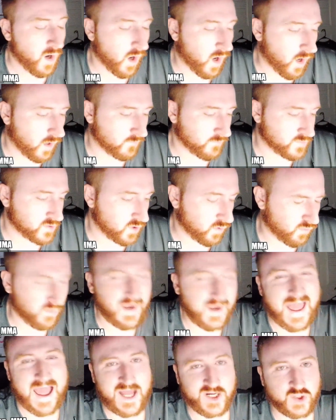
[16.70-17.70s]
So
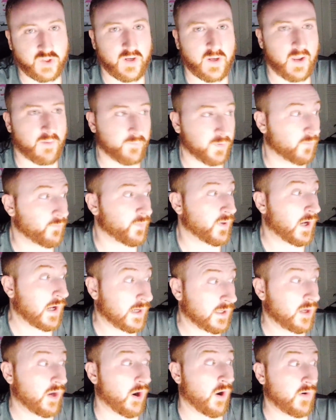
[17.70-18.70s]
naturally, I'm going to be
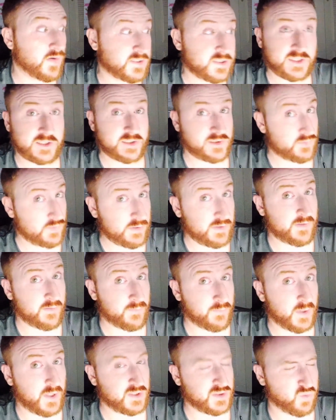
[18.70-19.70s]
like, it's really the
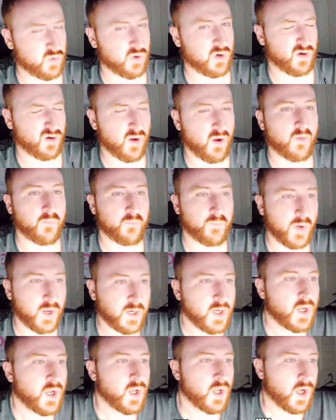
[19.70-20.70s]
best workout. But
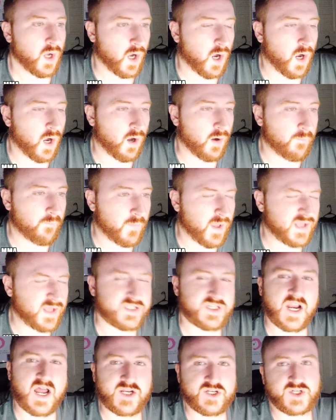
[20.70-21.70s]
it's
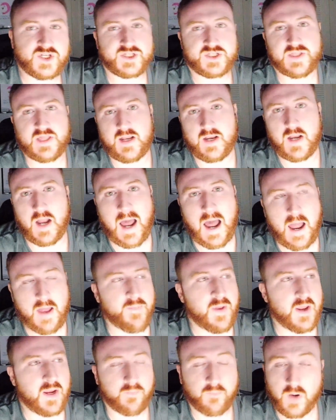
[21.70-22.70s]
not just that I
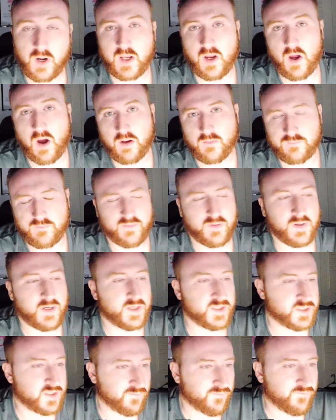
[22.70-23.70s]
make money off of it.
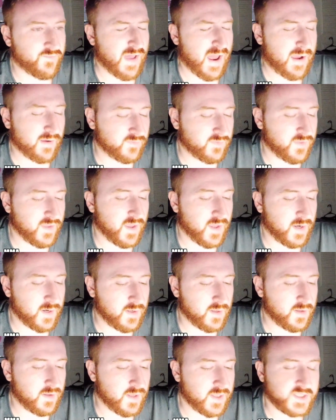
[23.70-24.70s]
It's the fact that
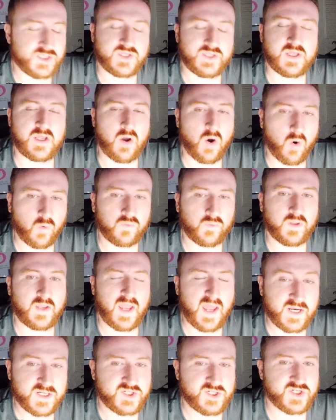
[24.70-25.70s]
it's the only
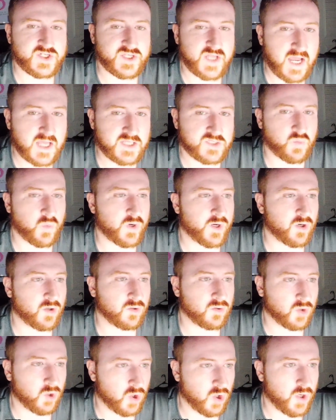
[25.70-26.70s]
exercise where you're
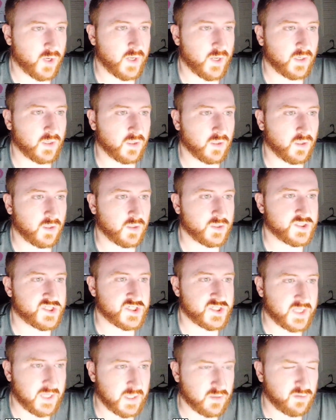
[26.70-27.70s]
learning
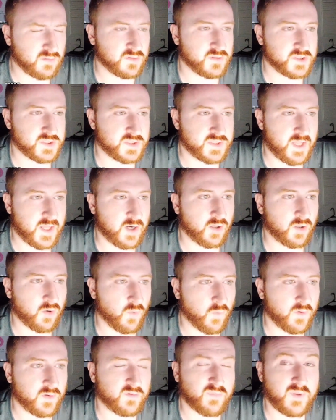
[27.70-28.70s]
skills that are
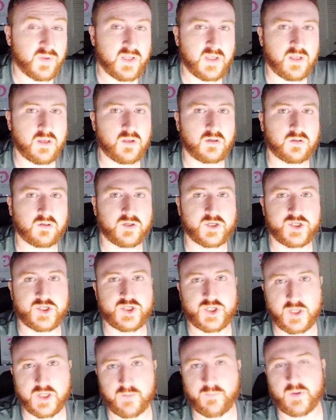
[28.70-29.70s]
going to be
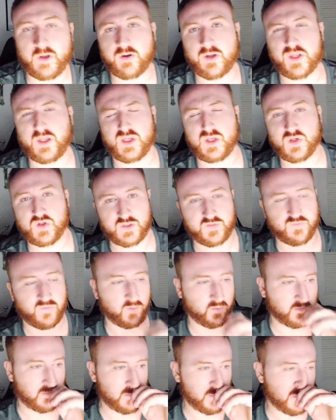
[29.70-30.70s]
legitimately useful
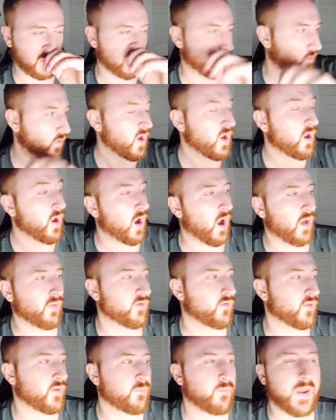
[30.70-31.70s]
to you, other
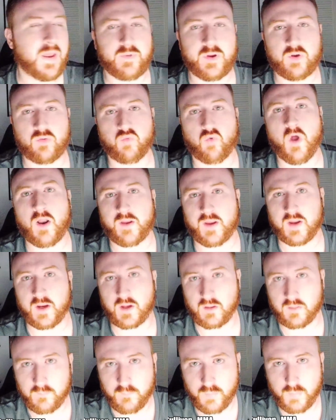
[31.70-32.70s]
than maybe running.
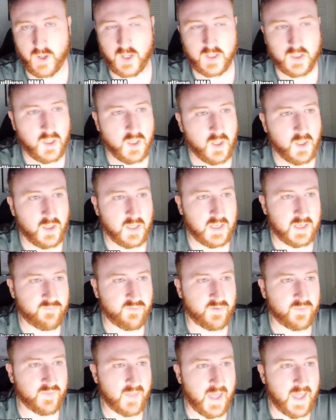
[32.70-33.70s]
But
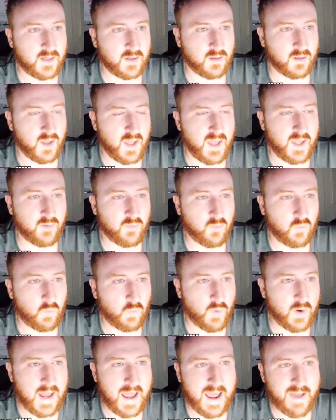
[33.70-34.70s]
even then, like,
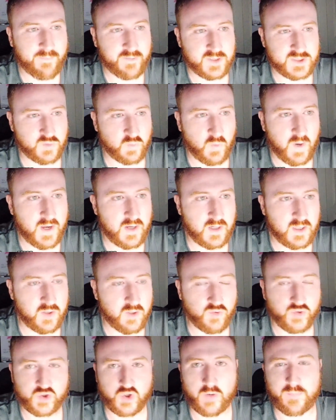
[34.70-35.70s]
what happens when you
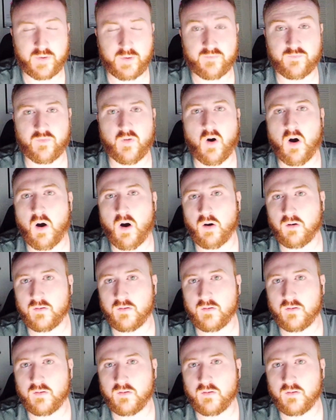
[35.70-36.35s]
trip and fall?